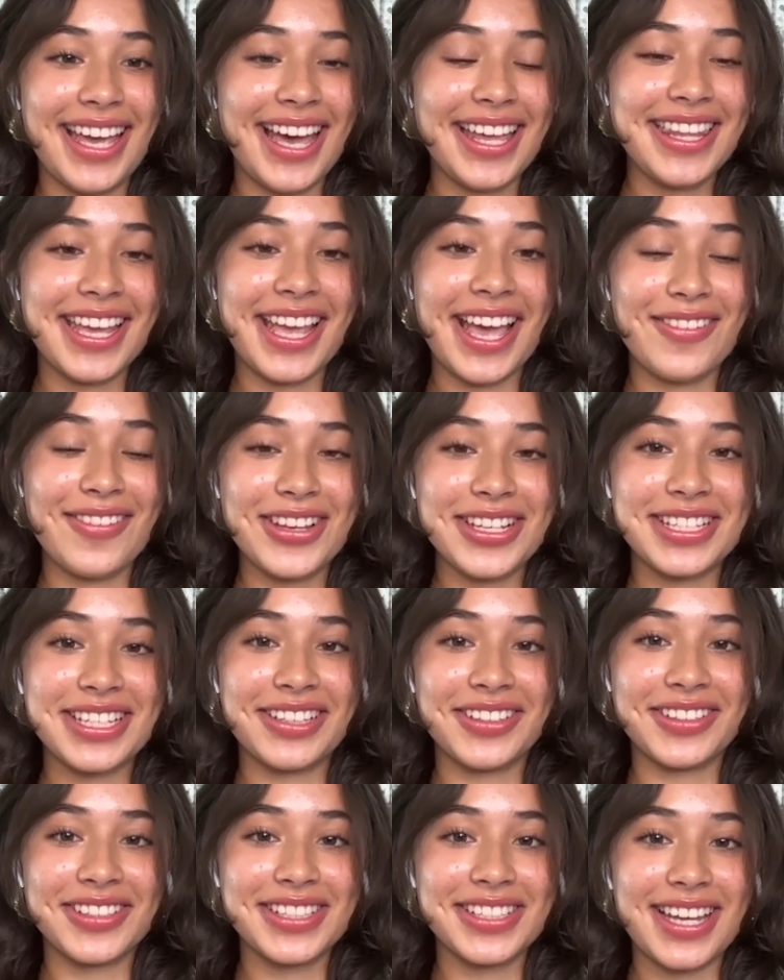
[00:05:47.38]
they had like every
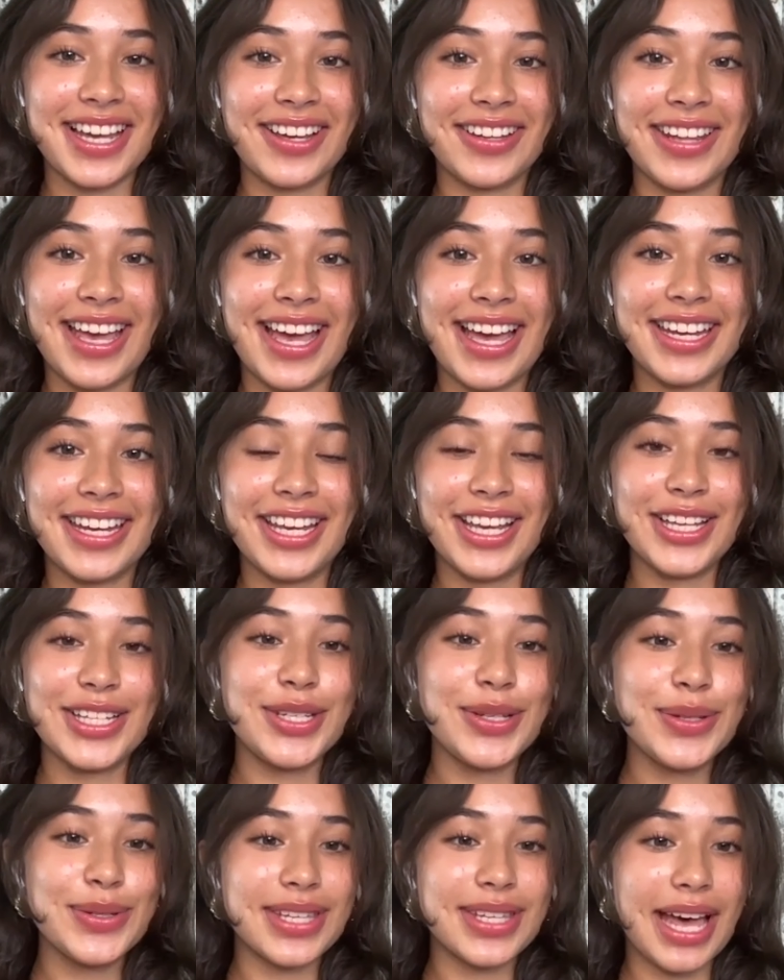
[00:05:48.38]
single style. They had
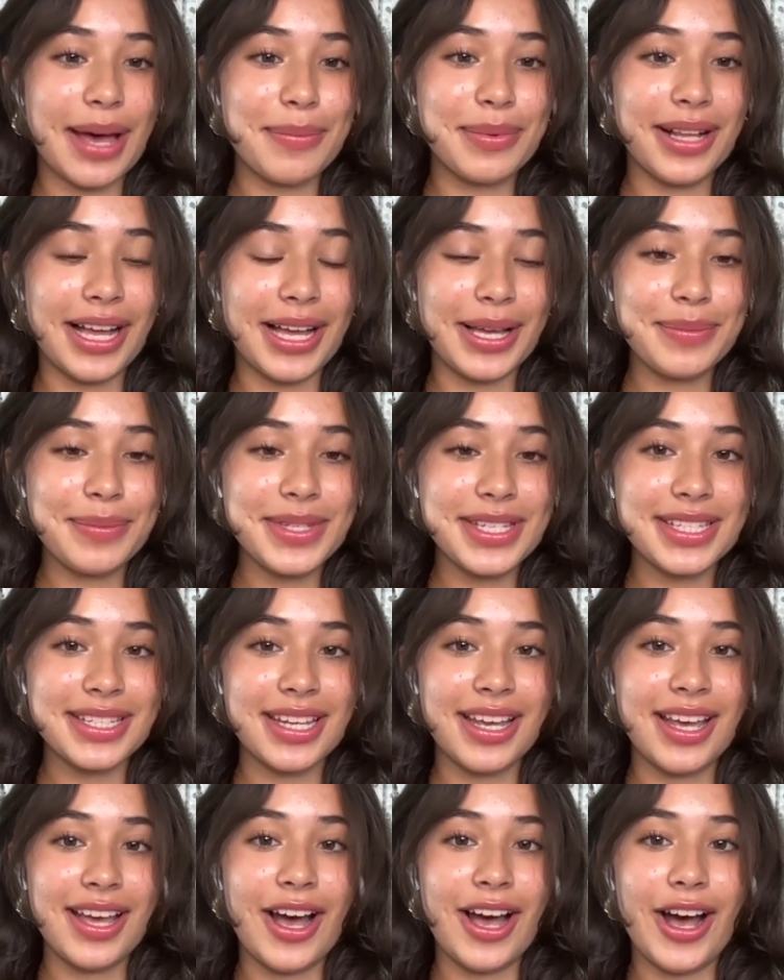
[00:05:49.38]
two slab climbs.
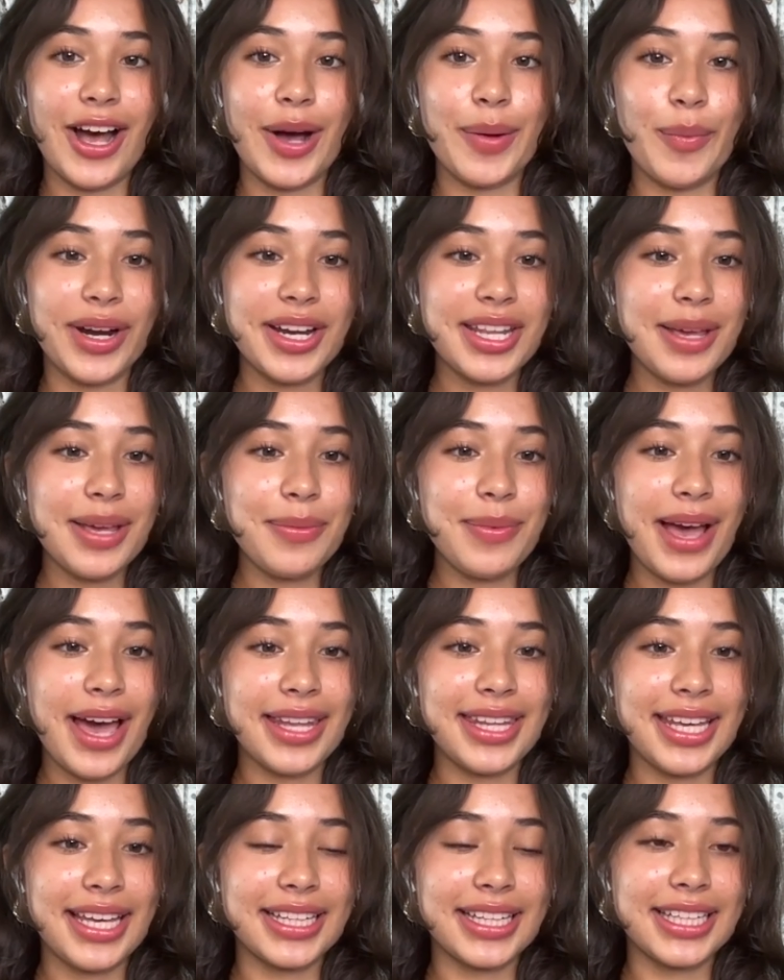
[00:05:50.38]
Um, one of them
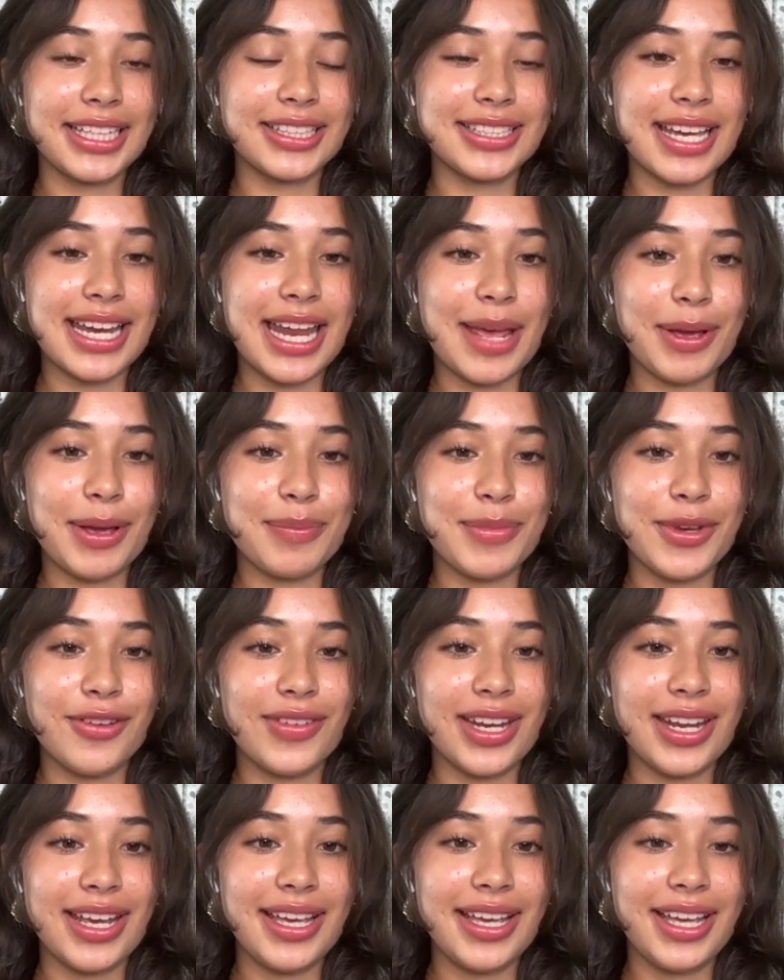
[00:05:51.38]
had like a little dynamic
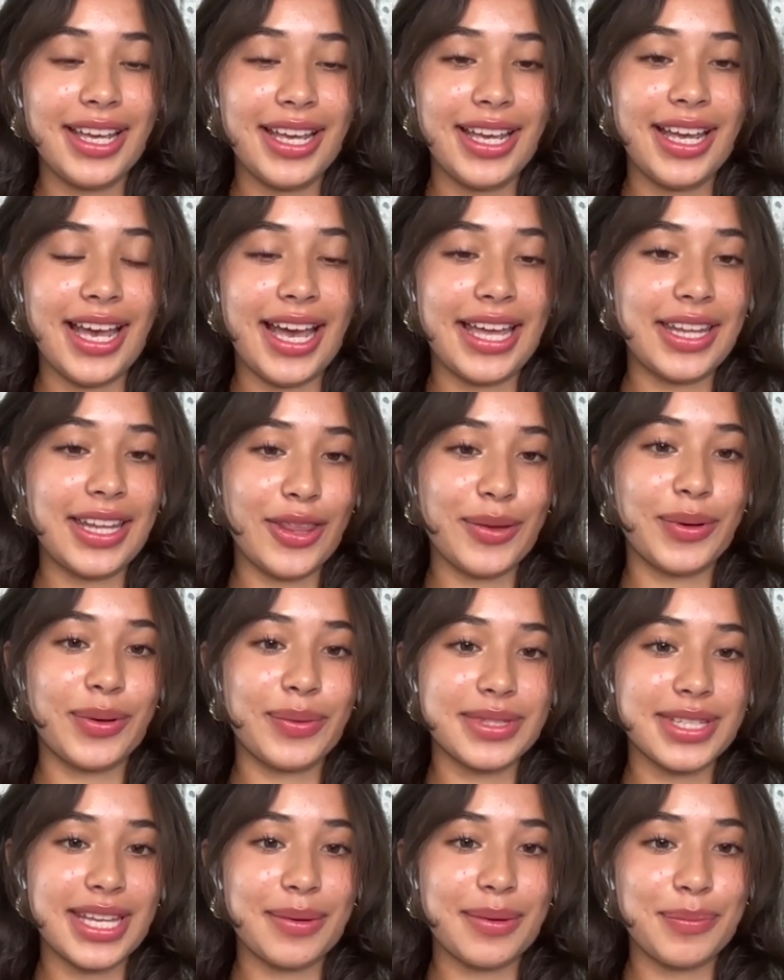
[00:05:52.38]
move in it, and the other
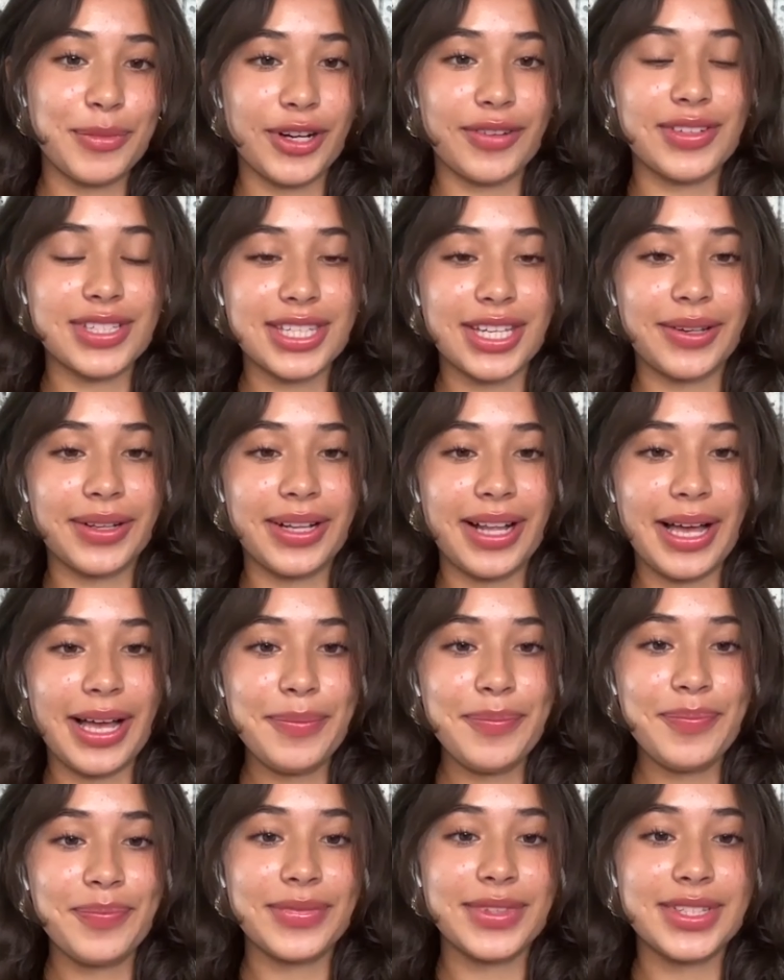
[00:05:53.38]
one was like more of a slow
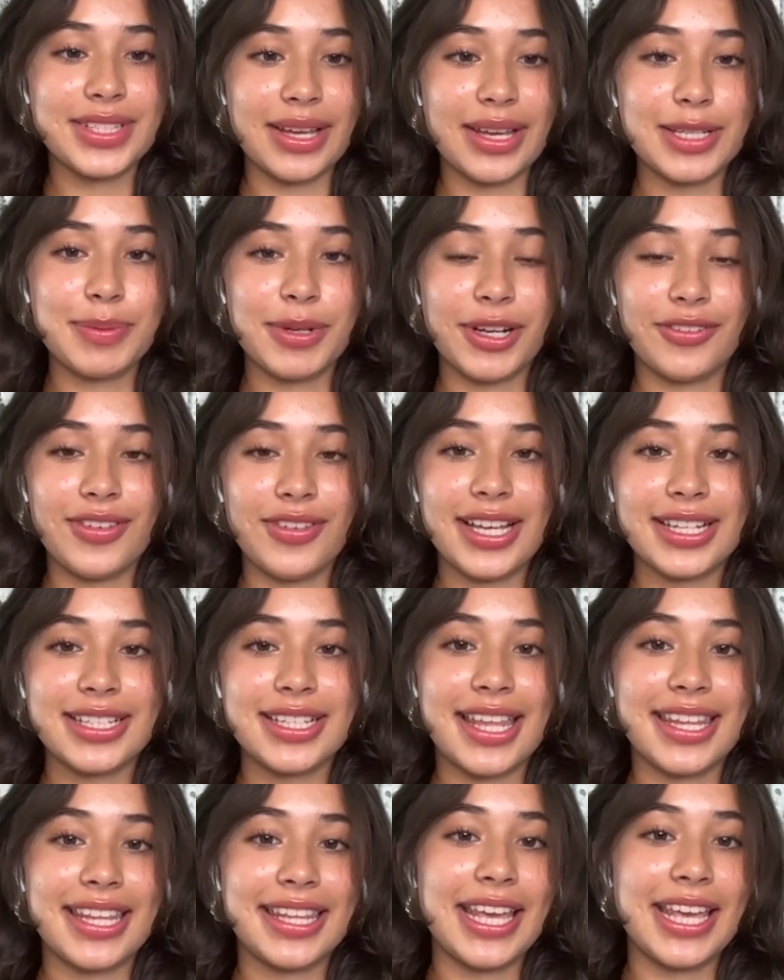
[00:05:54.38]
climb, so that was
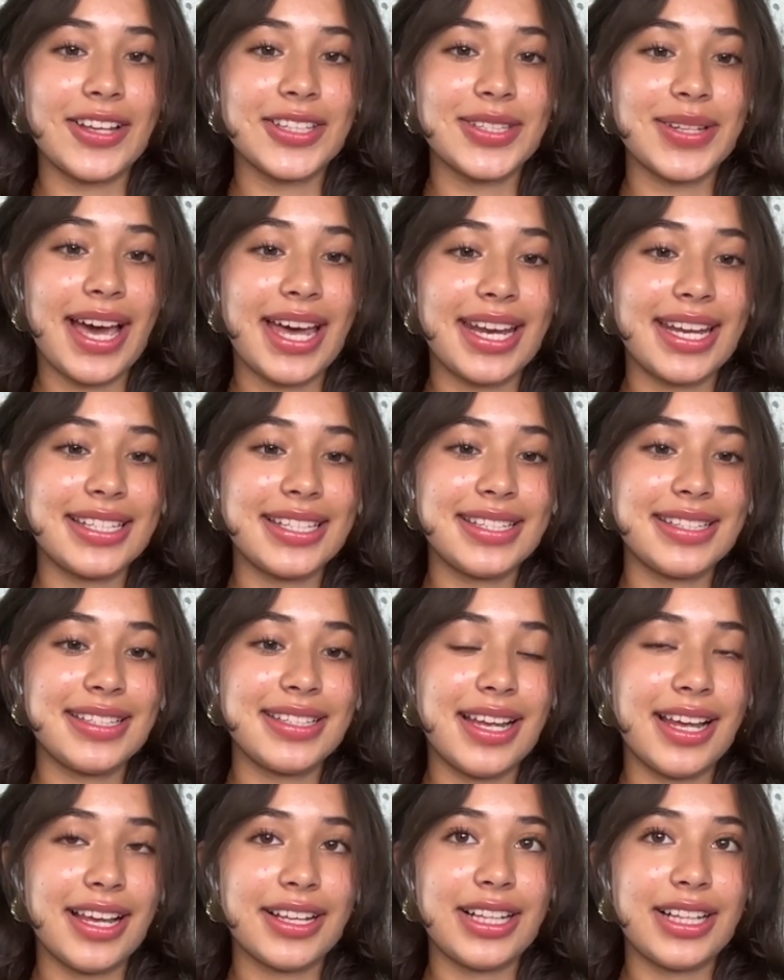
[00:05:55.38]
perfect. And then they also had a
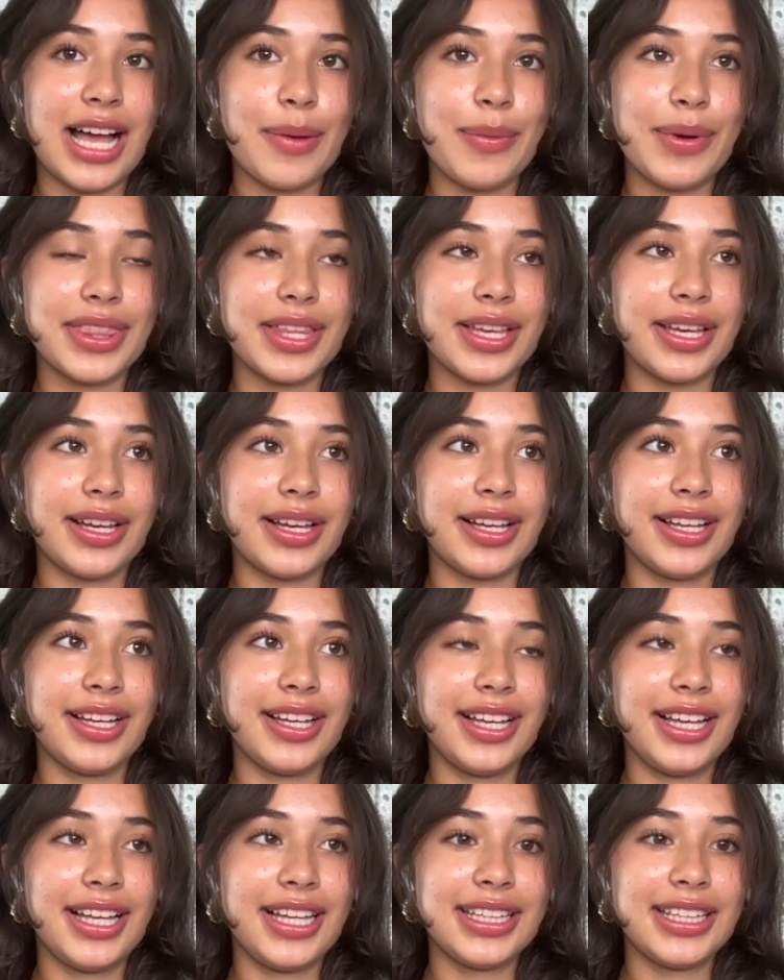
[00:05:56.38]
climb with a
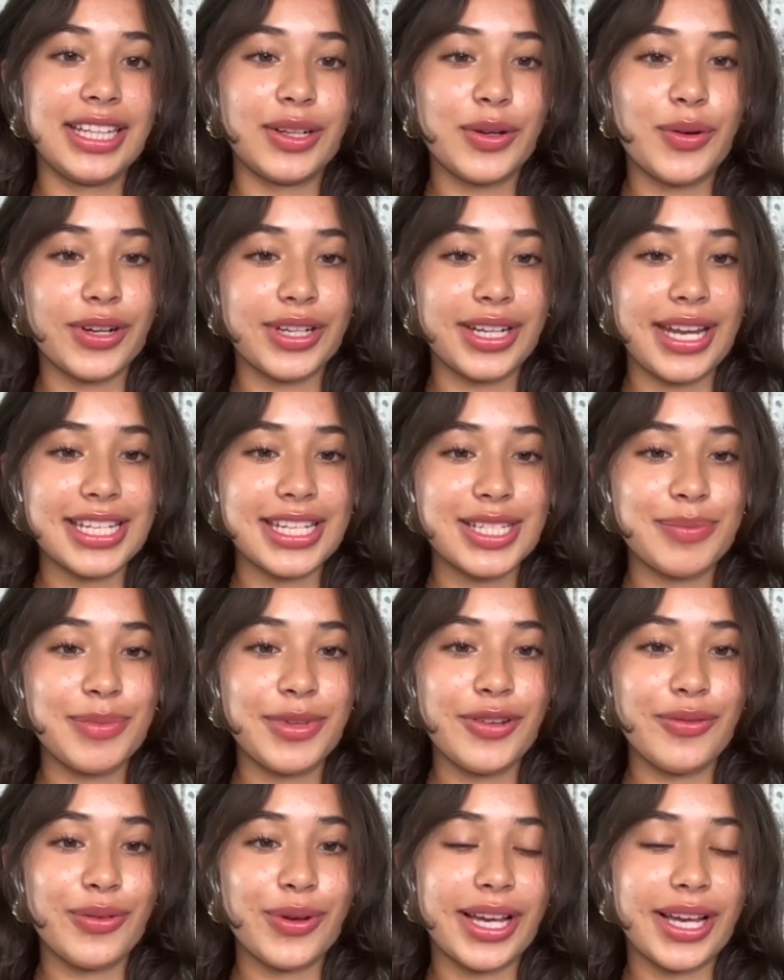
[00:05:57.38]
little coordination
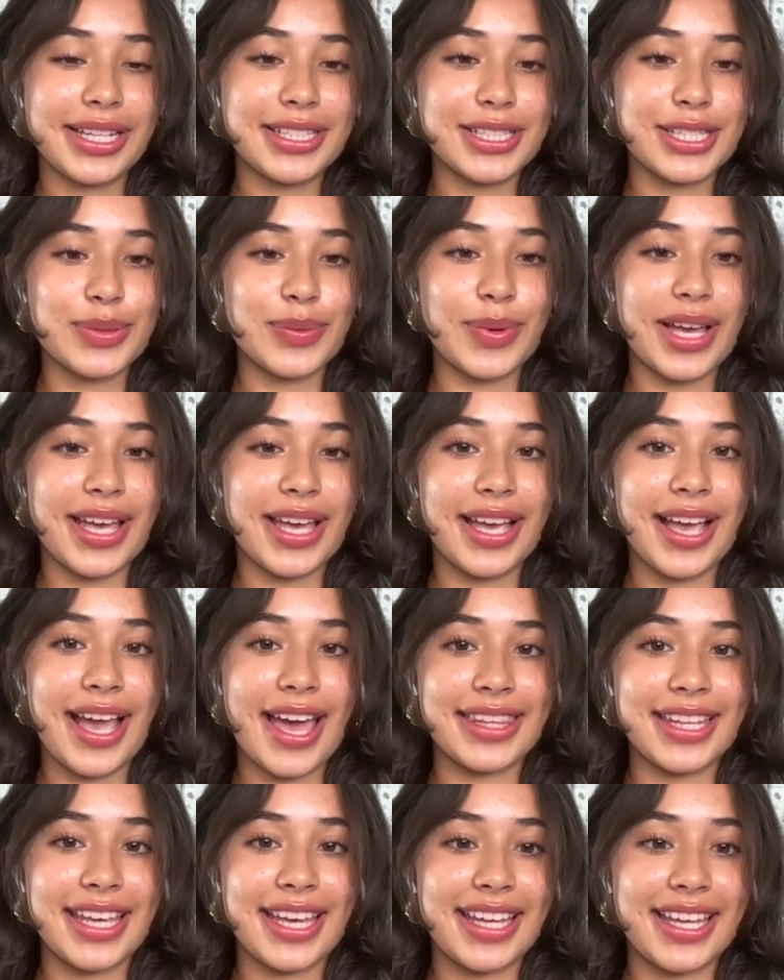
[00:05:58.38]
move where he had to swing and